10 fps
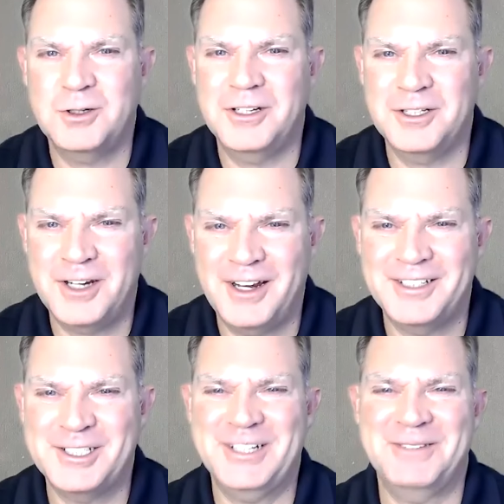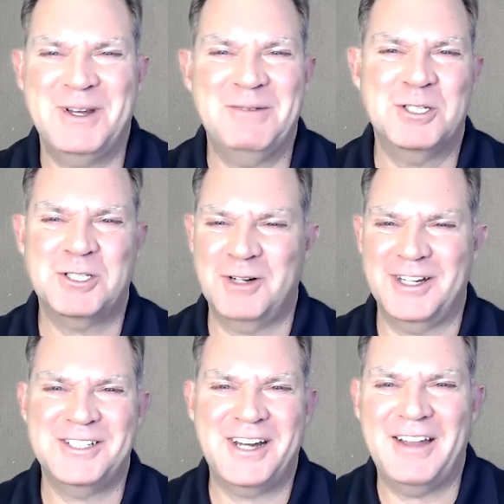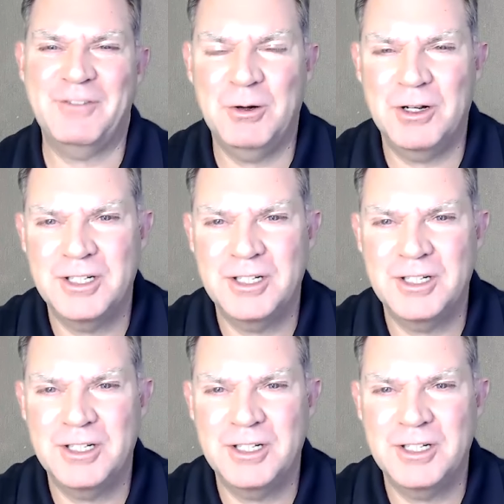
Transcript: Julia DiGangi, it was so nice to have you